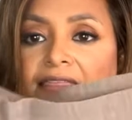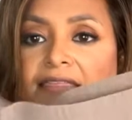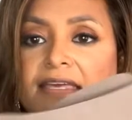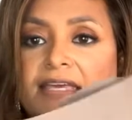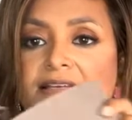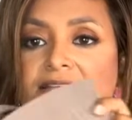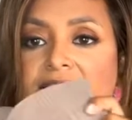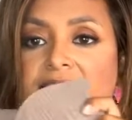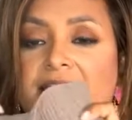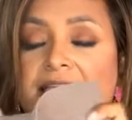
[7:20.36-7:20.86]

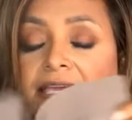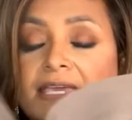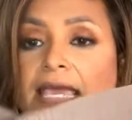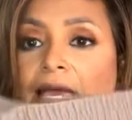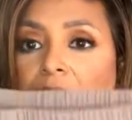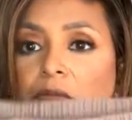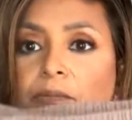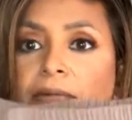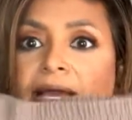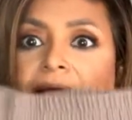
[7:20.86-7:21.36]
things like
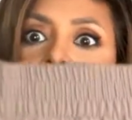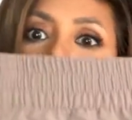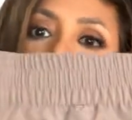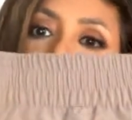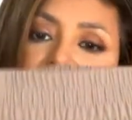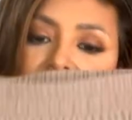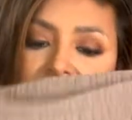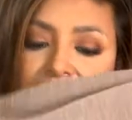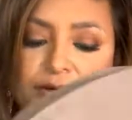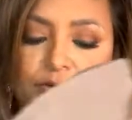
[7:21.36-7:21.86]
camelback
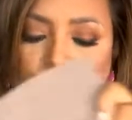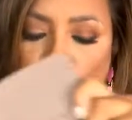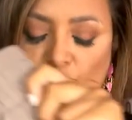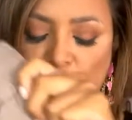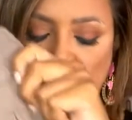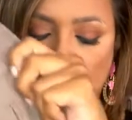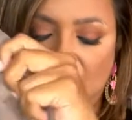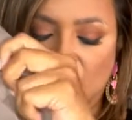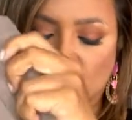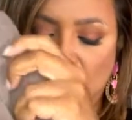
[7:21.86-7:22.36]
riding and
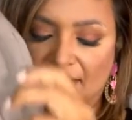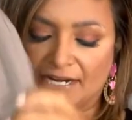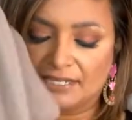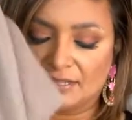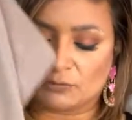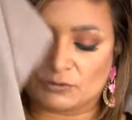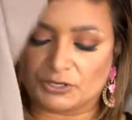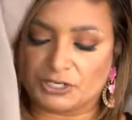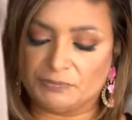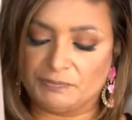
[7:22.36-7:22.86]
horseback riding
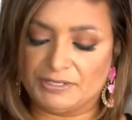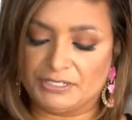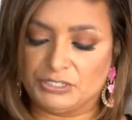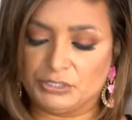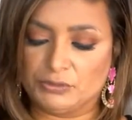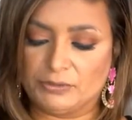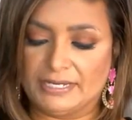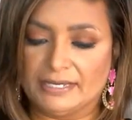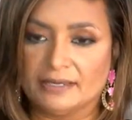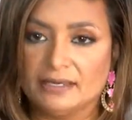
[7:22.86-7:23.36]
that we're gonna be
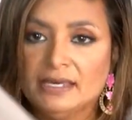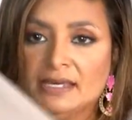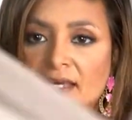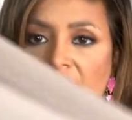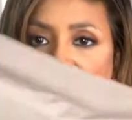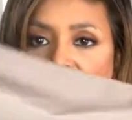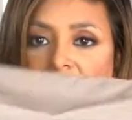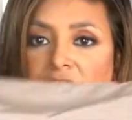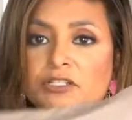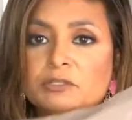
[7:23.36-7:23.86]
doing.
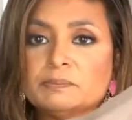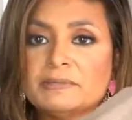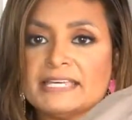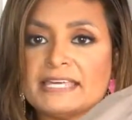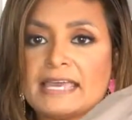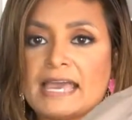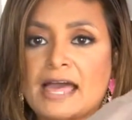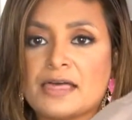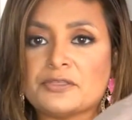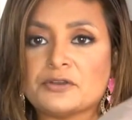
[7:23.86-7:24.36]
They're a little bit
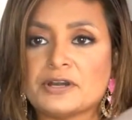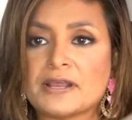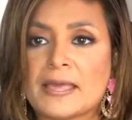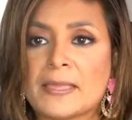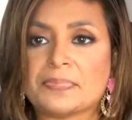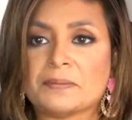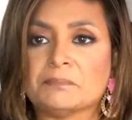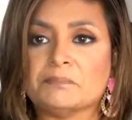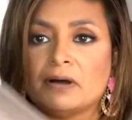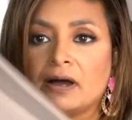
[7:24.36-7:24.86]
gathered
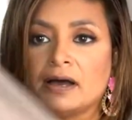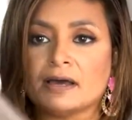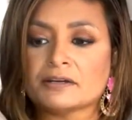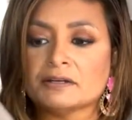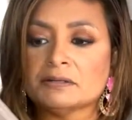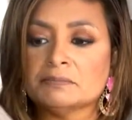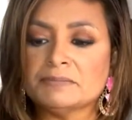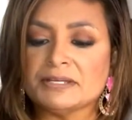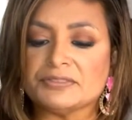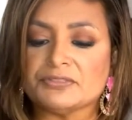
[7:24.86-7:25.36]
at the
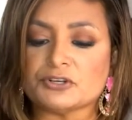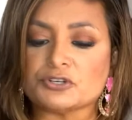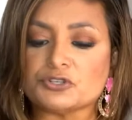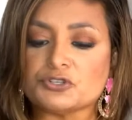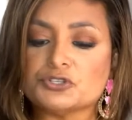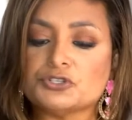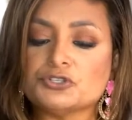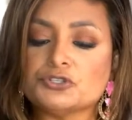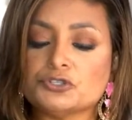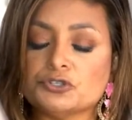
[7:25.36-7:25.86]
bottom, but they're
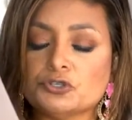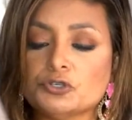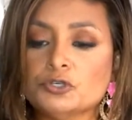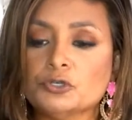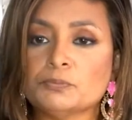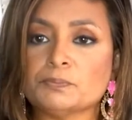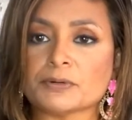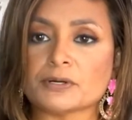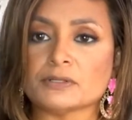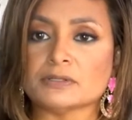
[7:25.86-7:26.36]

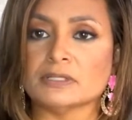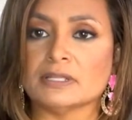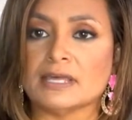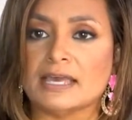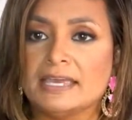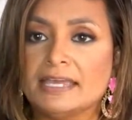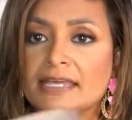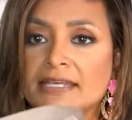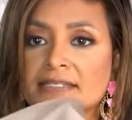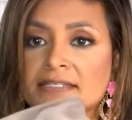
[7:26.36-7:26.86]
super
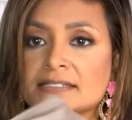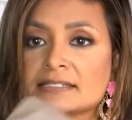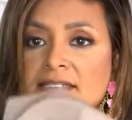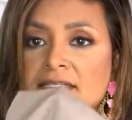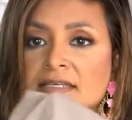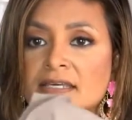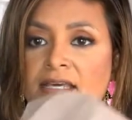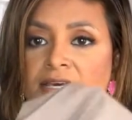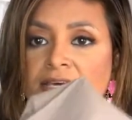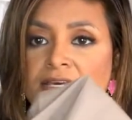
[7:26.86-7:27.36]
light,
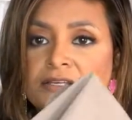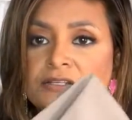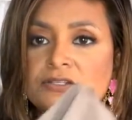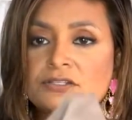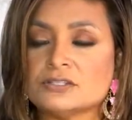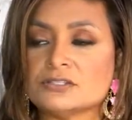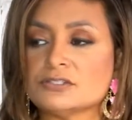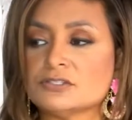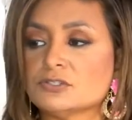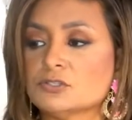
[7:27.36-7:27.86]

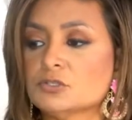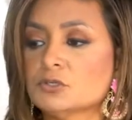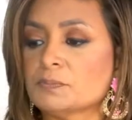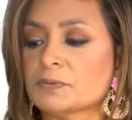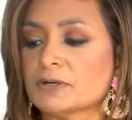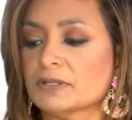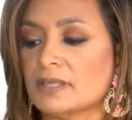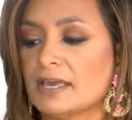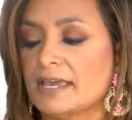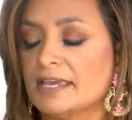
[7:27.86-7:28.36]

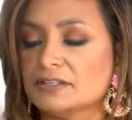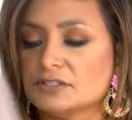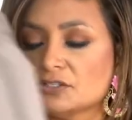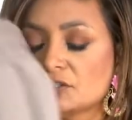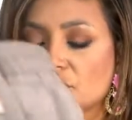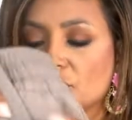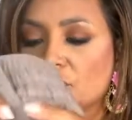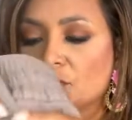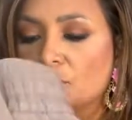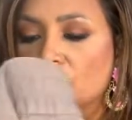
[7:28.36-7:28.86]

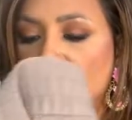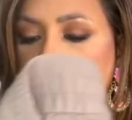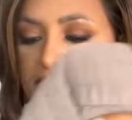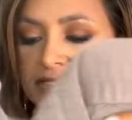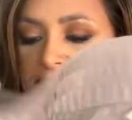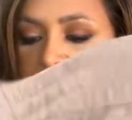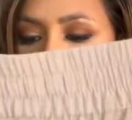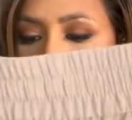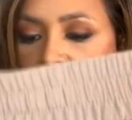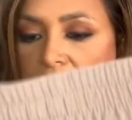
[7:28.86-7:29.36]
so
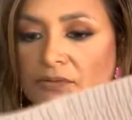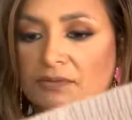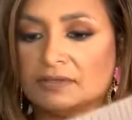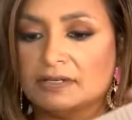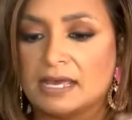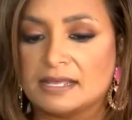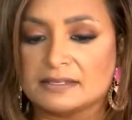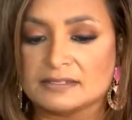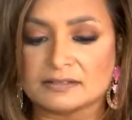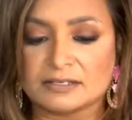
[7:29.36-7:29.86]
it's, you know,
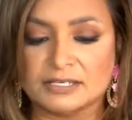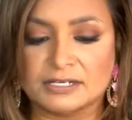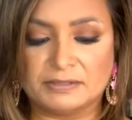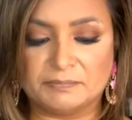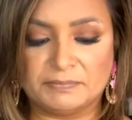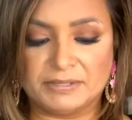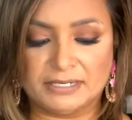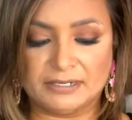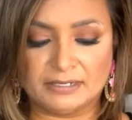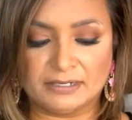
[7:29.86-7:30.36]
not gonna
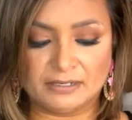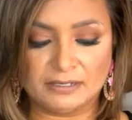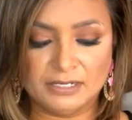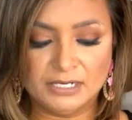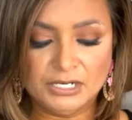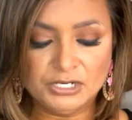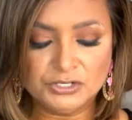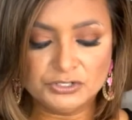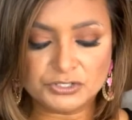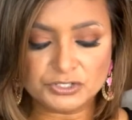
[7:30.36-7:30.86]
be
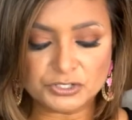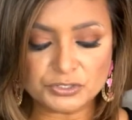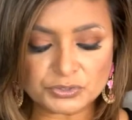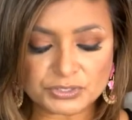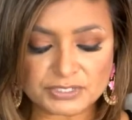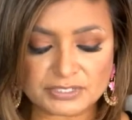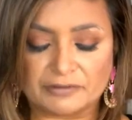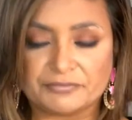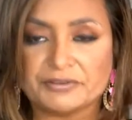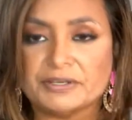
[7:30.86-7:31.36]
too
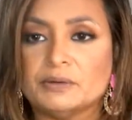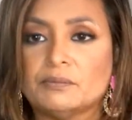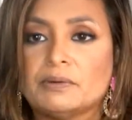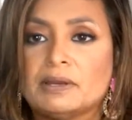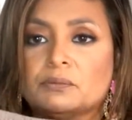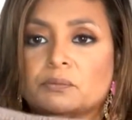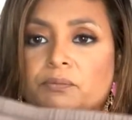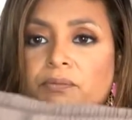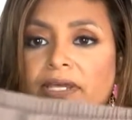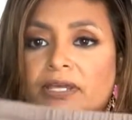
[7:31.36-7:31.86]
stuffy
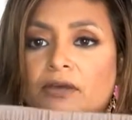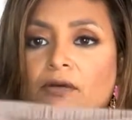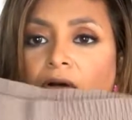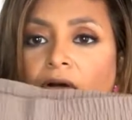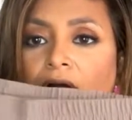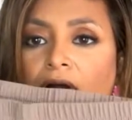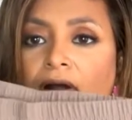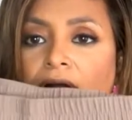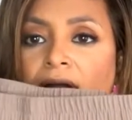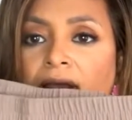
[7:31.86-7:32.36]
when we
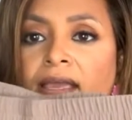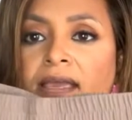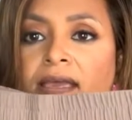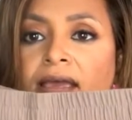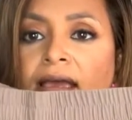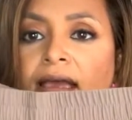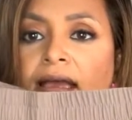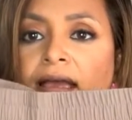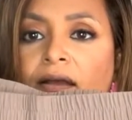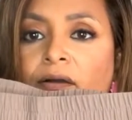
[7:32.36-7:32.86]
are
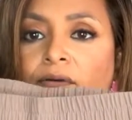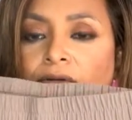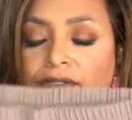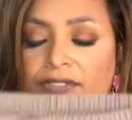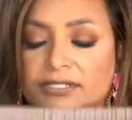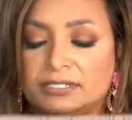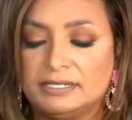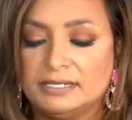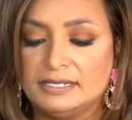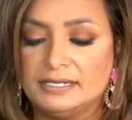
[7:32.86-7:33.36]

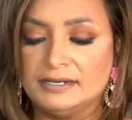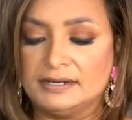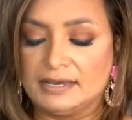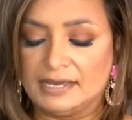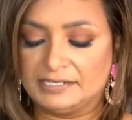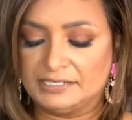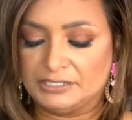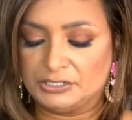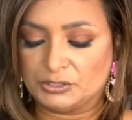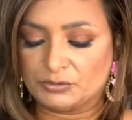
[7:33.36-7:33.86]
out in
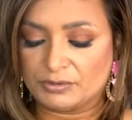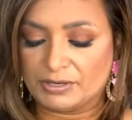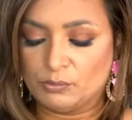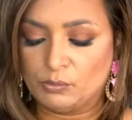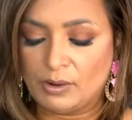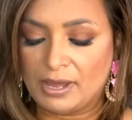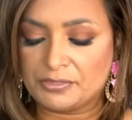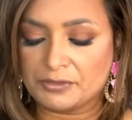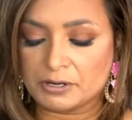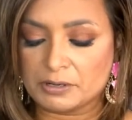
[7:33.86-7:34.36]
90 degree
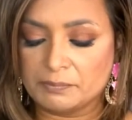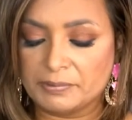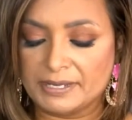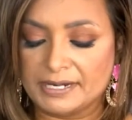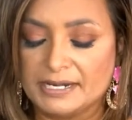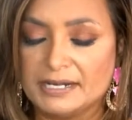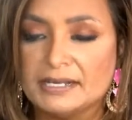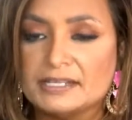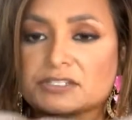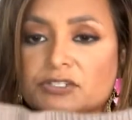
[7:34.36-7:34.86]
weather, but
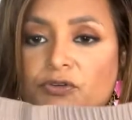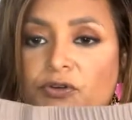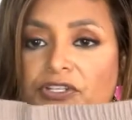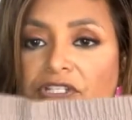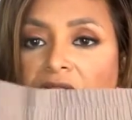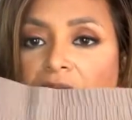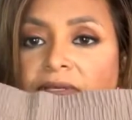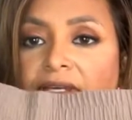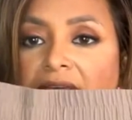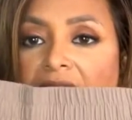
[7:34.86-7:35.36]
it is going
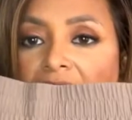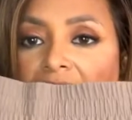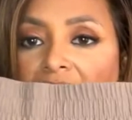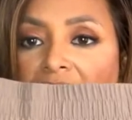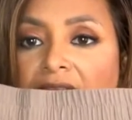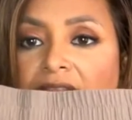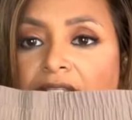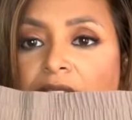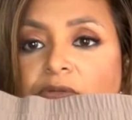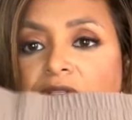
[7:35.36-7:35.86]
to be
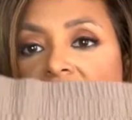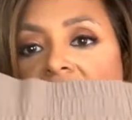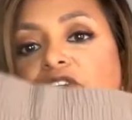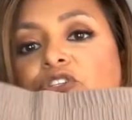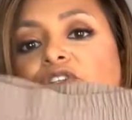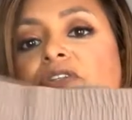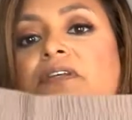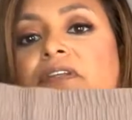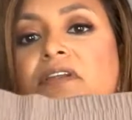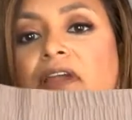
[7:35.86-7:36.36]

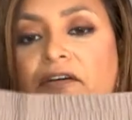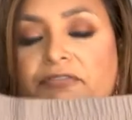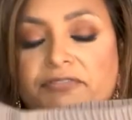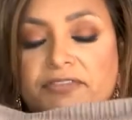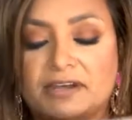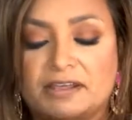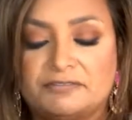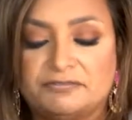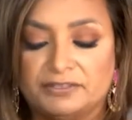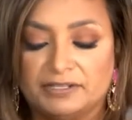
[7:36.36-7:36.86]
substantial enough
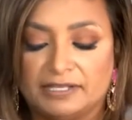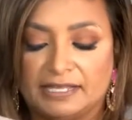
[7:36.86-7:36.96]
that I feel